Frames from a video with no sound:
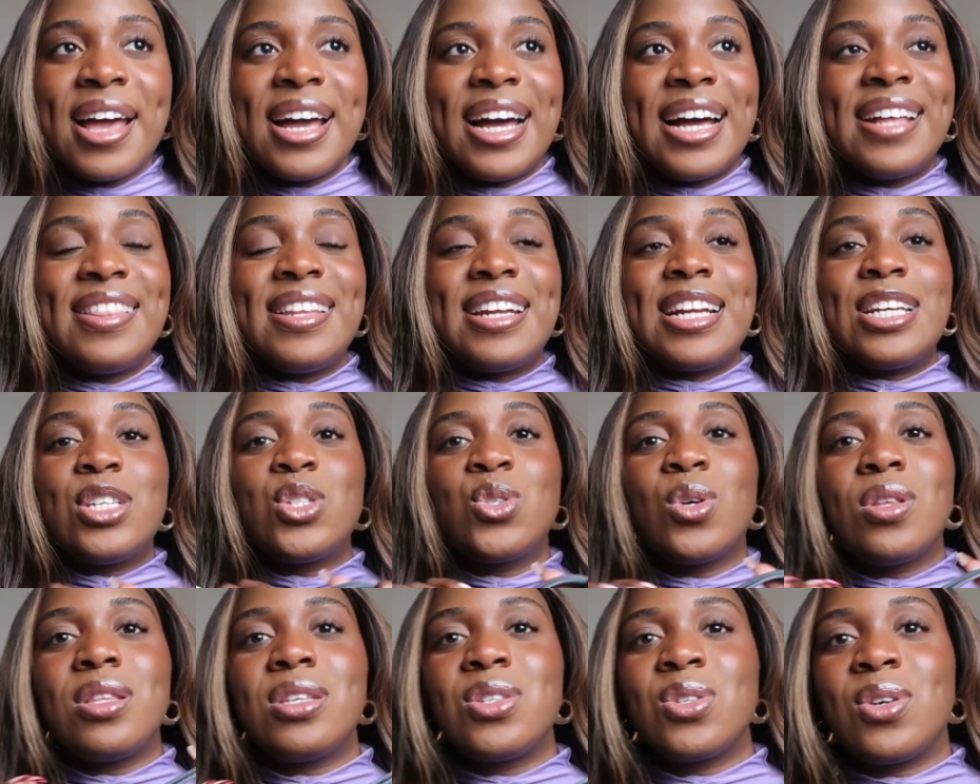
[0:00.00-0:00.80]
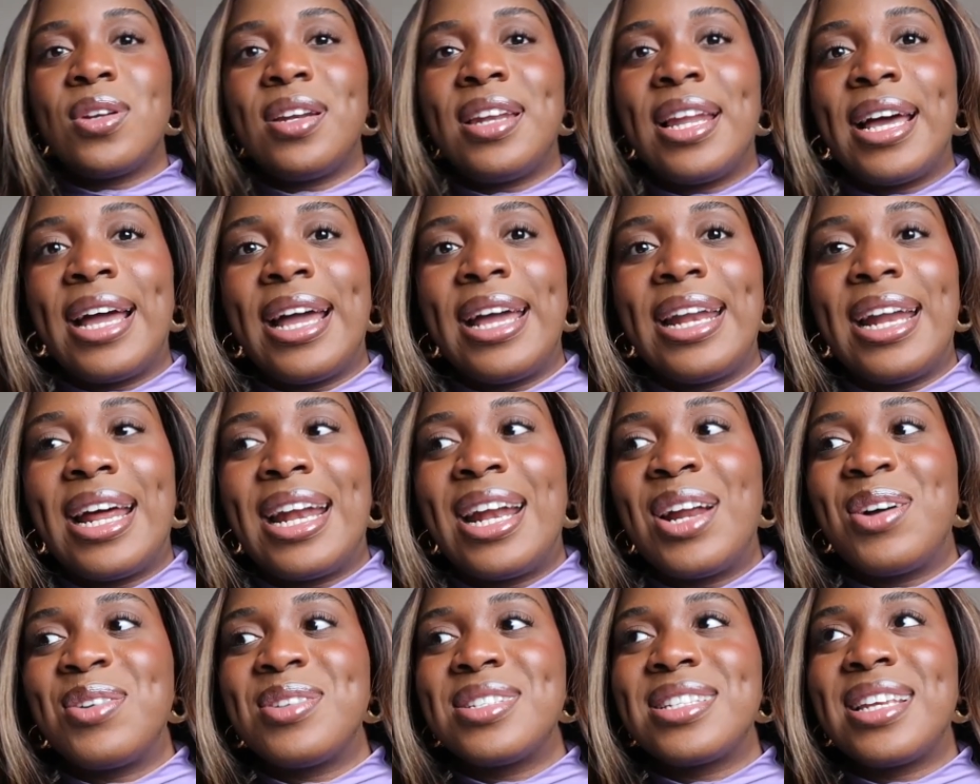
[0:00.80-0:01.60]
And then I saw this online
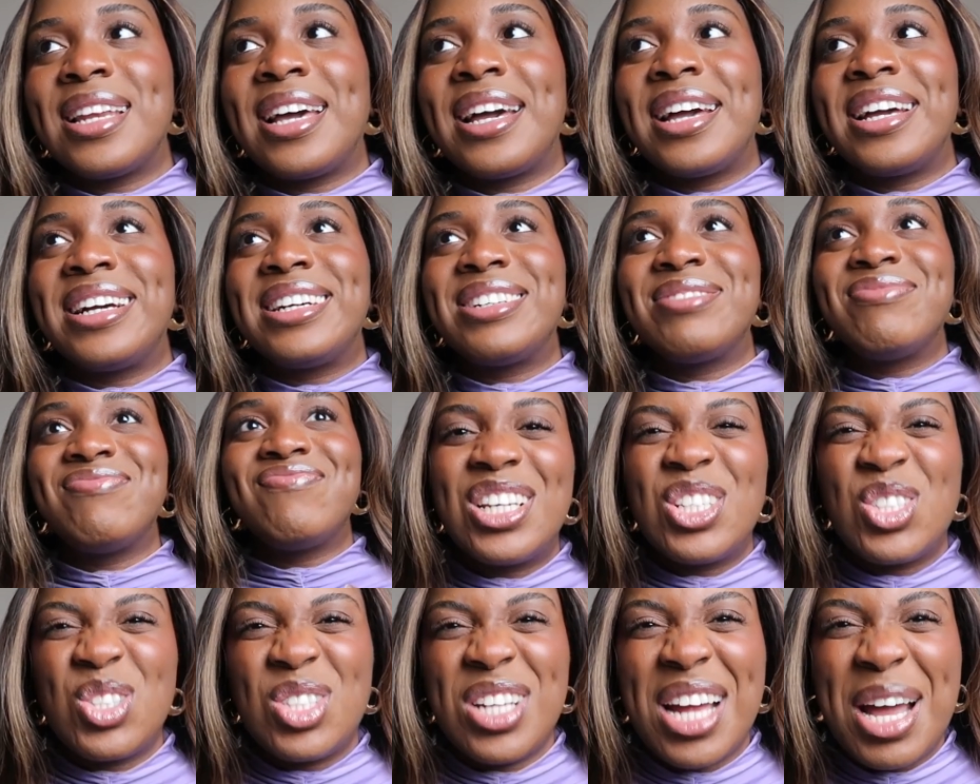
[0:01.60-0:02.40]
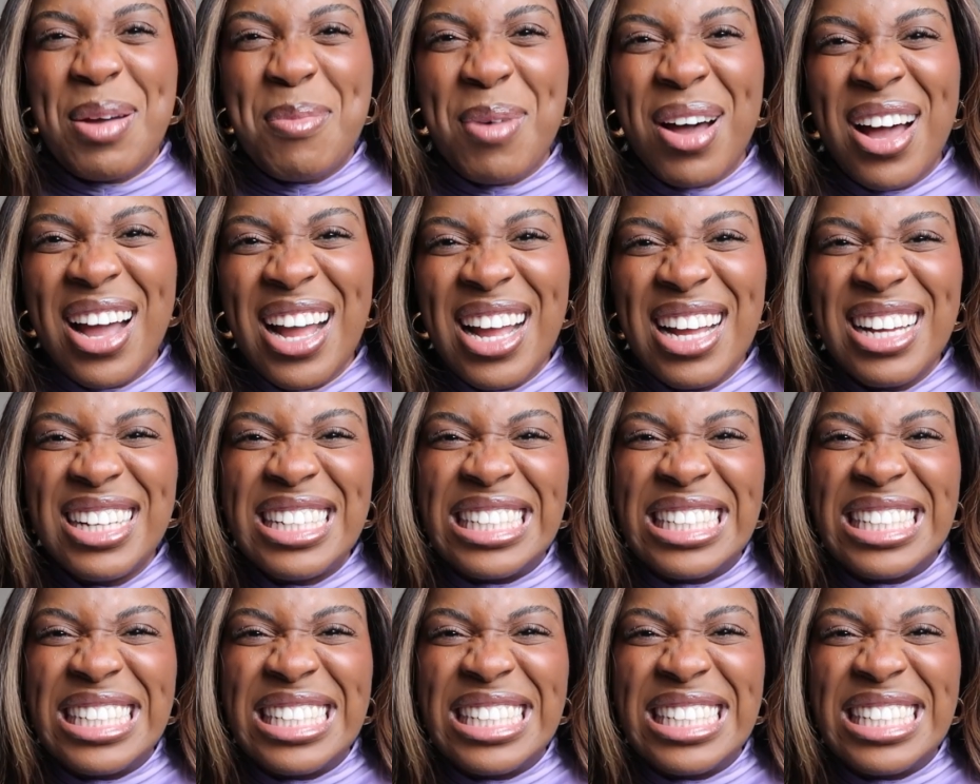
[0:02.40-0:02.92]
and I was like, should I buy?